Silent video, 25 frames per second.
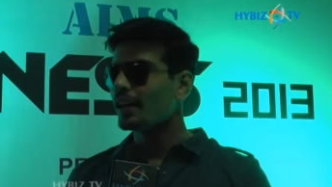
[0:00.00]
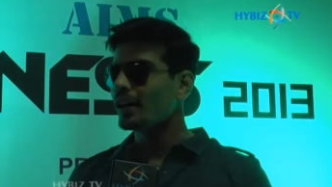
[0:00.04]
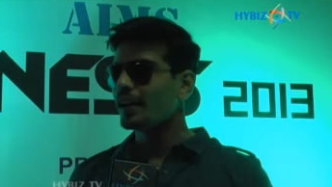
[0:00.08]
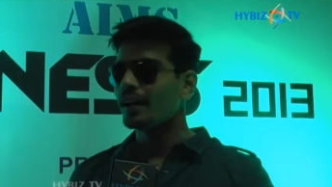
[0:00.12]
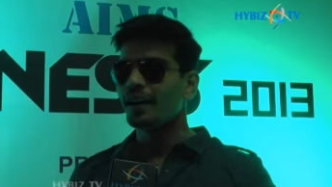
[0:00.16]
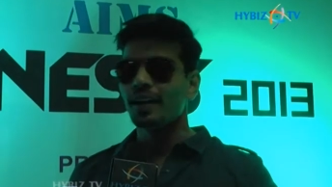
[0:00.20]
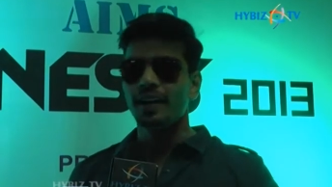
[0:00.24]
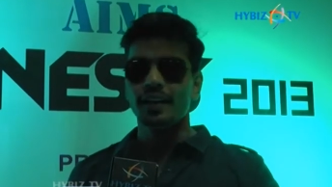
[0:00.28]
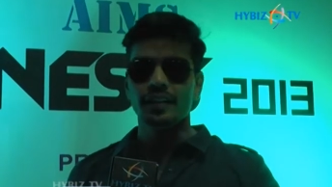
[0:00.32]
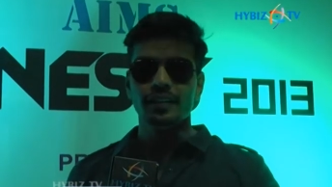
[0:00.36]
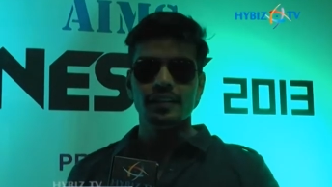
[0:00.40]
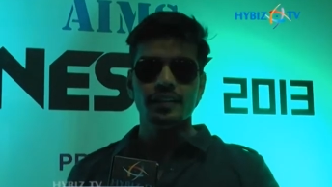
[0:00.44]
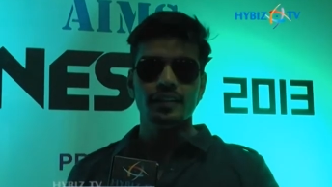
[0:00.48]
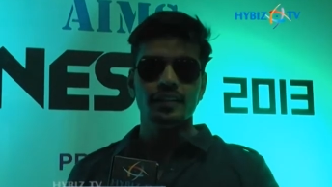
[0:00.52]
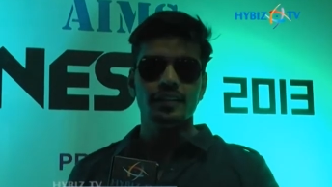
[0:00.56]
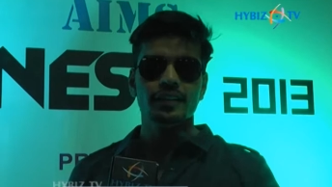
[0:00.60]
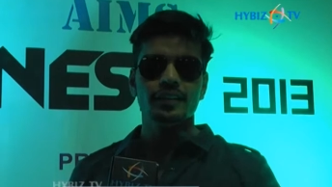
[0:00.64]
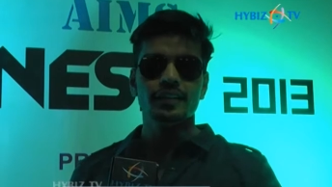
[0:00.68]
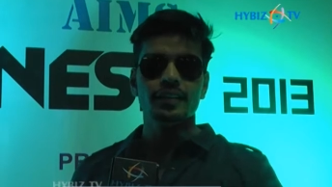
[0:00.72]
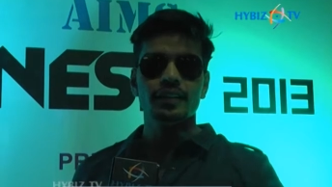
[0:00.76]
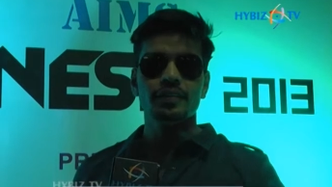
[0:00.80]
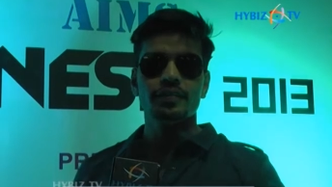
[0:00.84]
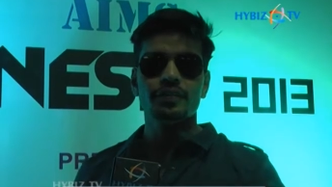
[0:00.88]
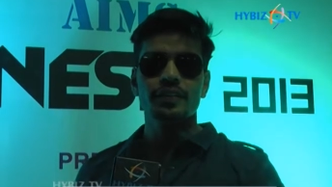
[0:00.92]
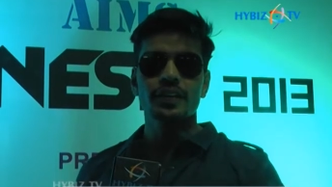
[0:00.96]
And uh,
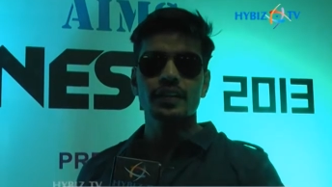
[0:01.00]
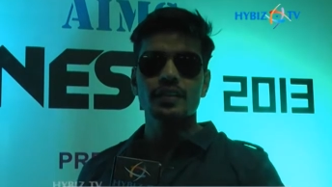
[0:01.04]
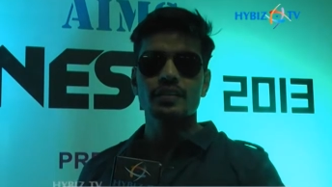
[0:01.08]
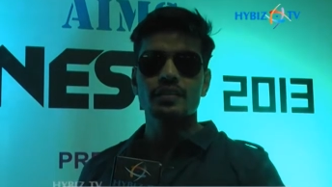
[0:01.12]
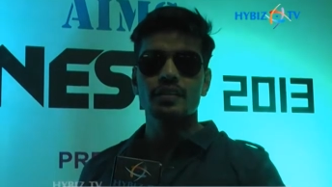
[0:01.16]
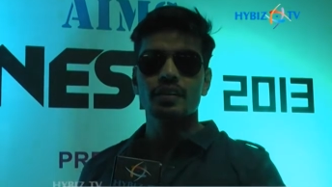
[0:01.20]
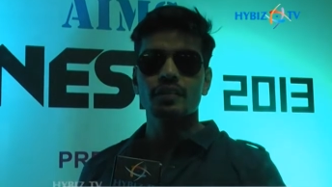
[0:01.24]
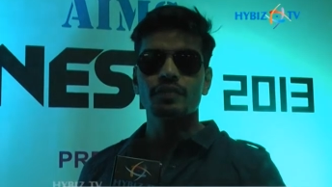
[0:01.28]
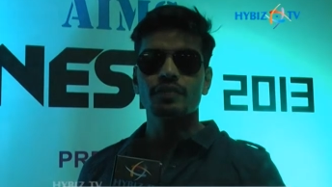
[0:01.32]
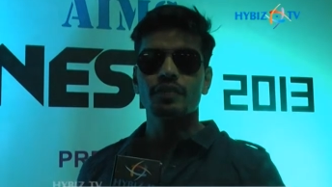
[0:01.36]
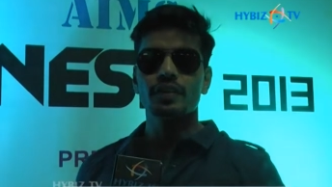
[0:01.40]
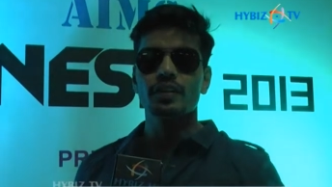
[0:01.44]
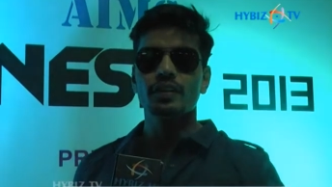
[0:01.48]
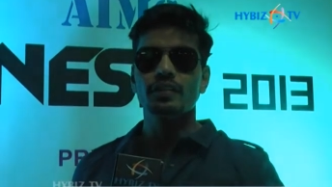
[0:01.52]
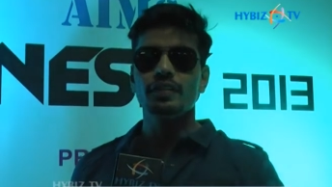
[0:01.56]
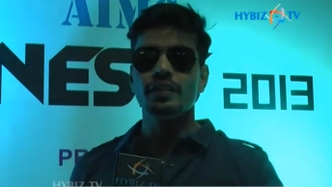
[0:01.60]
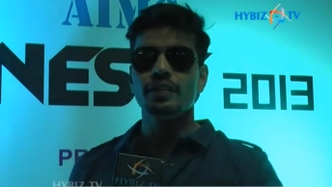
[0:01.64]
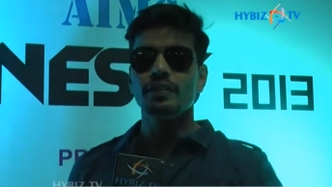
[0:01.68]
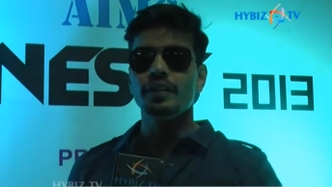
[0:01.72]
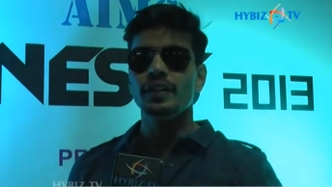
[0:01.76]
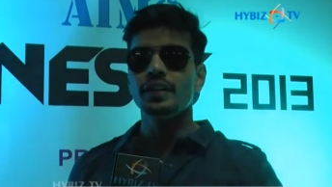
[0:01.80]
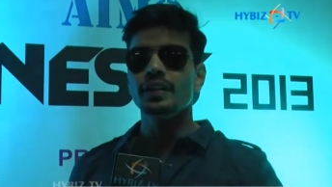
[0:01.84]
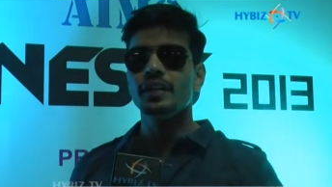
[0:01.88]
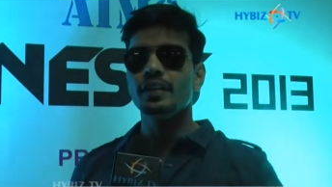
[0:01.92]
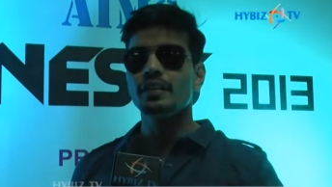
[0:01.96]
this fest runs for the
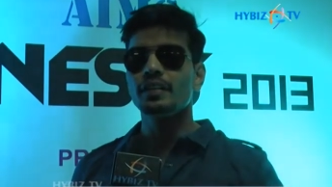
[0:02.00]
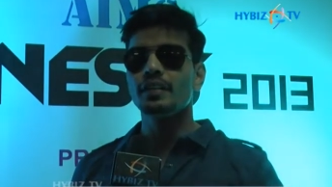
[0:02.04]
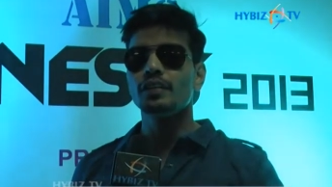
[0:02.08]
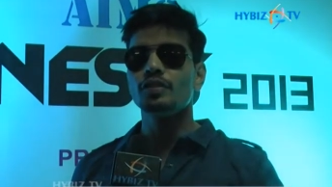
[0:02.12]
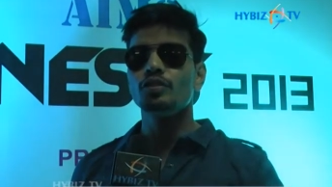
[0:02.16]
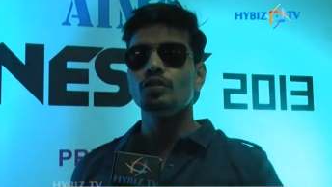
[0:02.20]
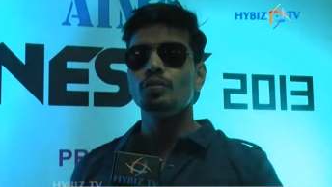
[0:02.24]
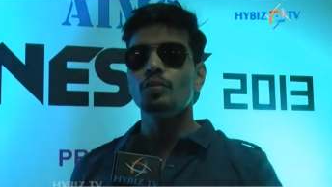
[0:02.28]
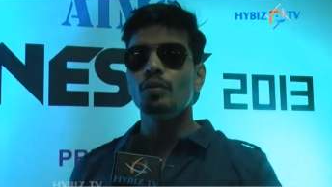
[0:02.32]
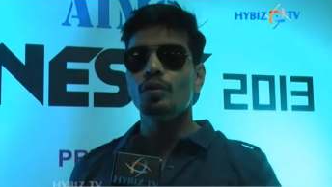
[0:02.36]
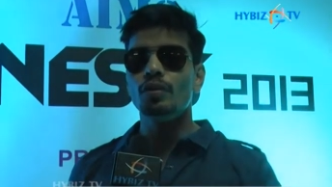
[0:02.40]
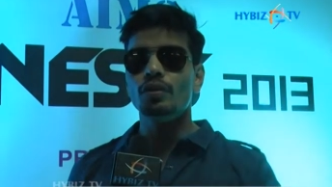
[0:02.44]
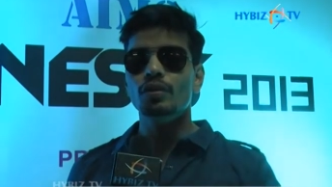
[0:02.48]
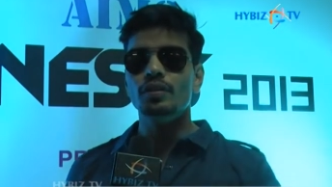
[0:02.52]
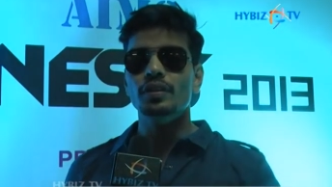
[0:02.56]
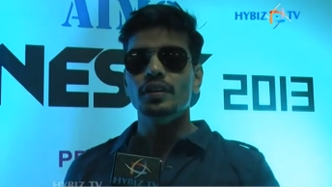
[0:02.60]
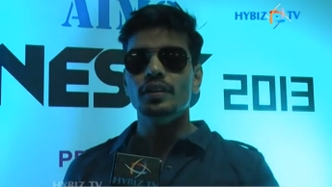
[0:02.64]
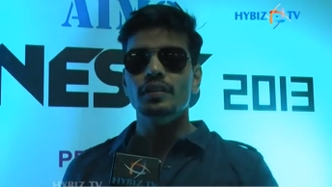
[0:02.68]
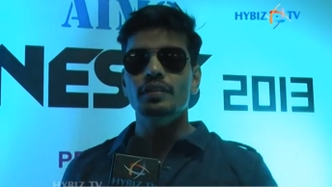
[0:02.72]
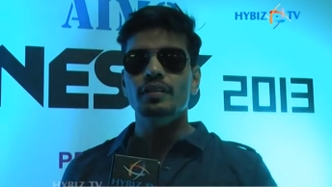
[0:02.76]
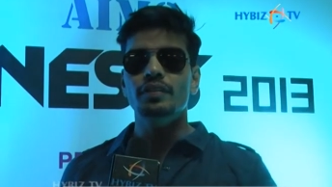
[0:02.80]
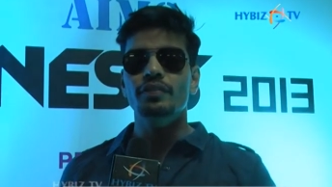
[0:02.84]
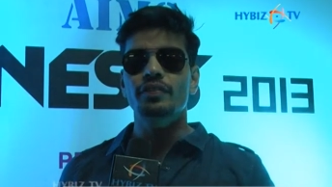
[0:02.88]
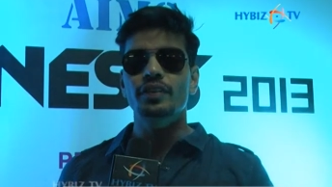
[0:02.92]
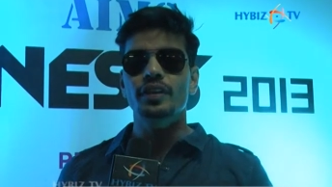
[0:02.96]
seven days, and tomorrow there
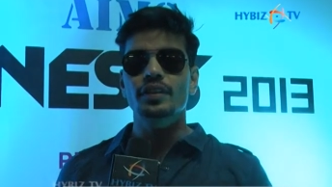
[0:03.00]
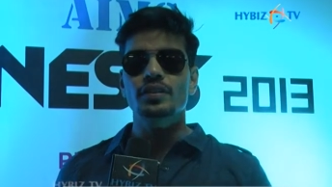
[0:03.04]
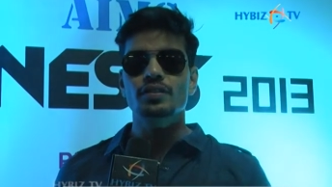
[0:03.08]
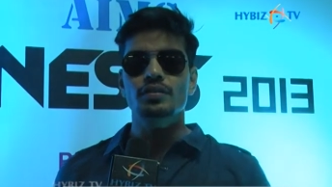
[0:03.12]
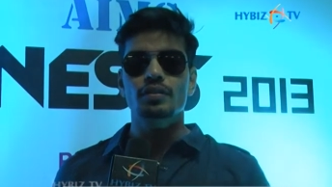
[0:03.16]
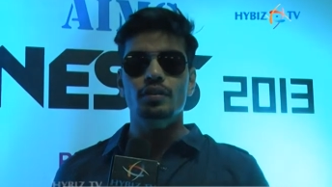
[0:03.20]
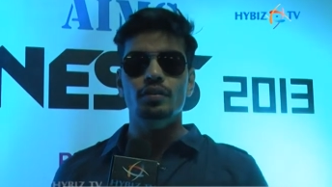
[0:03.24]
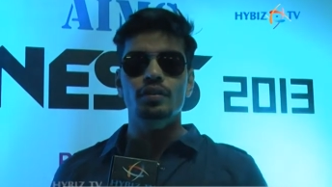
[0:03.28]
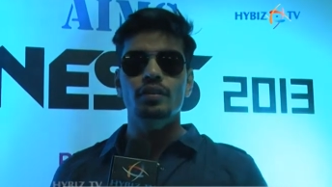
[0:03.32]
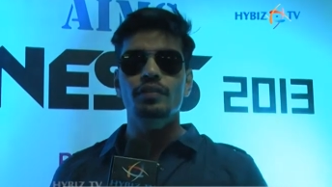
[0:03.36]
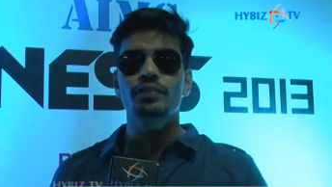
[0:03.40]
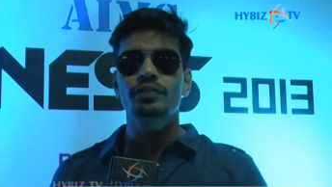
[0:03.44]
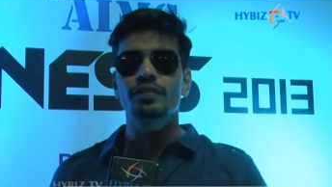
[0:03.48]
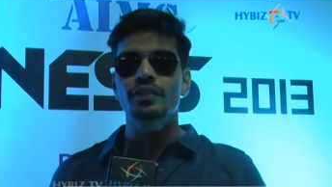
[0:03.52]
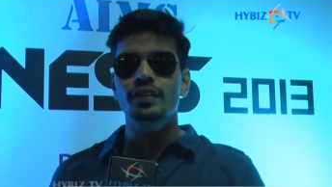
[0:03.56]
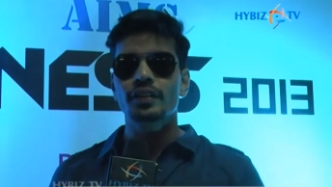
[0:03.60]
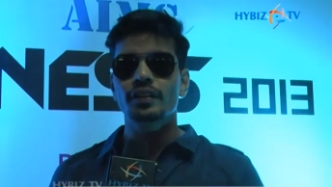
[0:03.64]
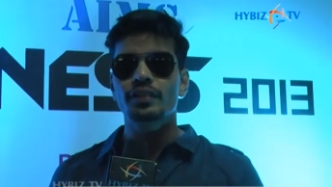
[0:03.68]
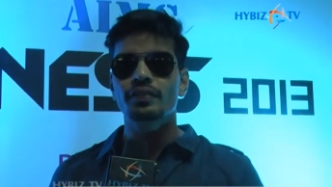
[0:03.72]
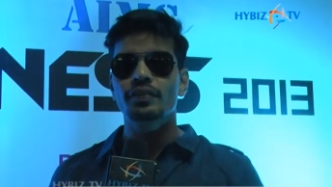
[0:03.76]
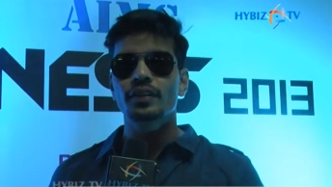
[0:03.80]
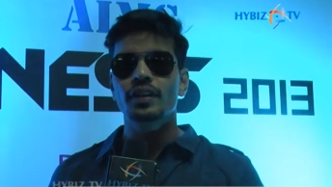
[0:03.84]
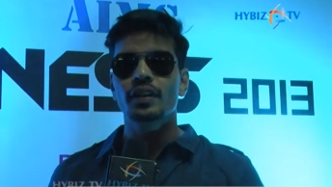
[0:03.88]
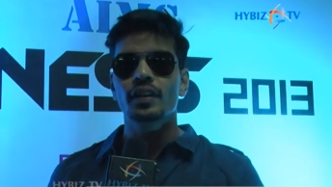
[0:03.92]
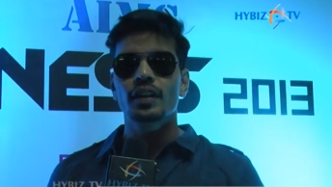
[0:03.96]
is a fest on the
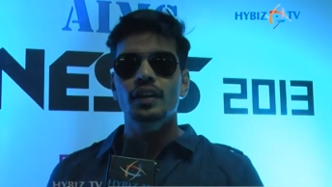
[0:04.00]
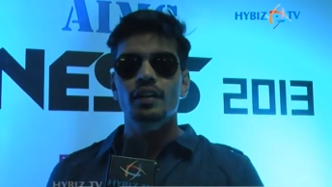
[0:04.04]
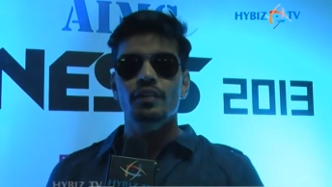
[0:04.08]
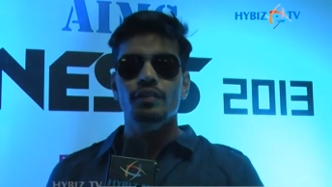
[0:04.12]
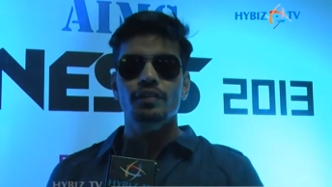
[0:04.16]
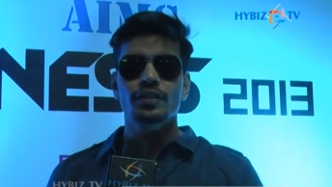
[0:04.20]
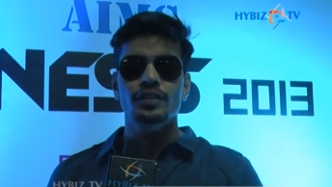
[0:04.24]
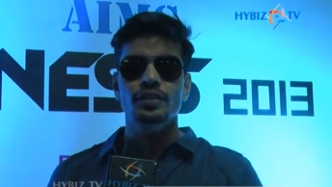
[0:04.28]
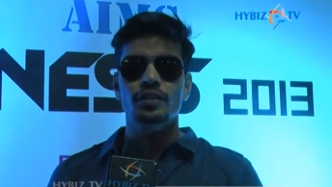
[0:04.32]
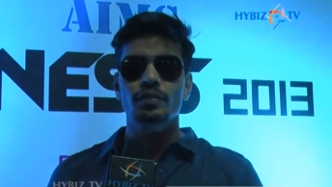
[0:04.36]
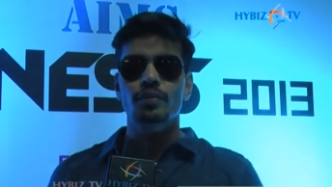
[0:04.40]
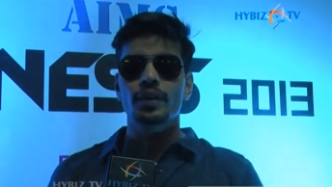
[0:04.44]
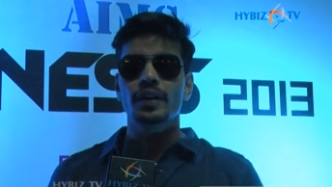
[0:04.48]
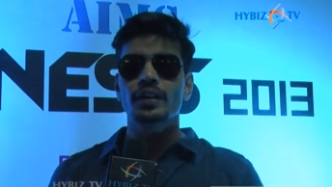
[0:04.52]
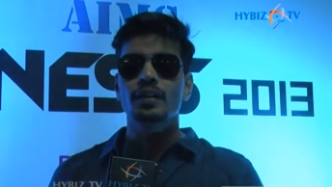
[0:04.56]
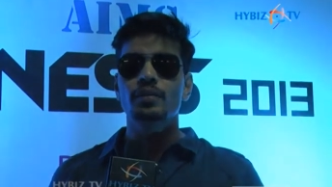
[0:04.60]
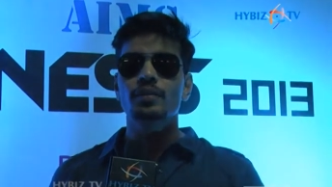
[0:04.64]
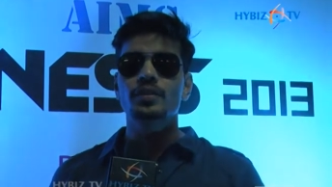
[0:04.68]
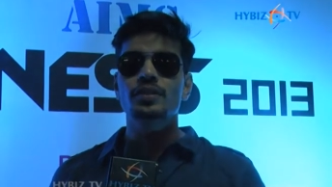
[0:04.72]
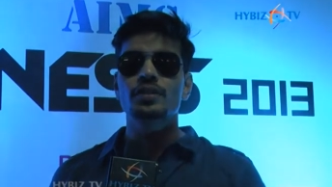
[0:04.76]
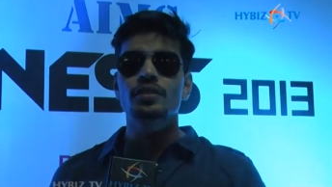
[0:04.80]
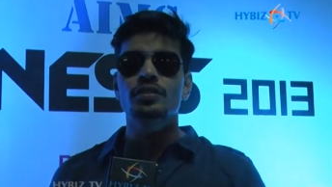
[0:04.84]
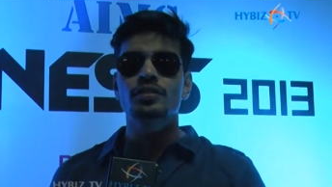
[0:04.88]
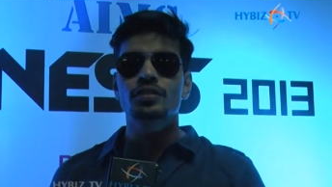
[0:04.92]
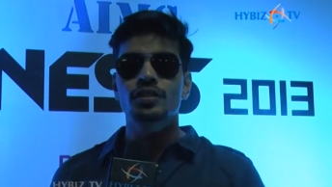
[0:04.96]
5th, which is by the Mr.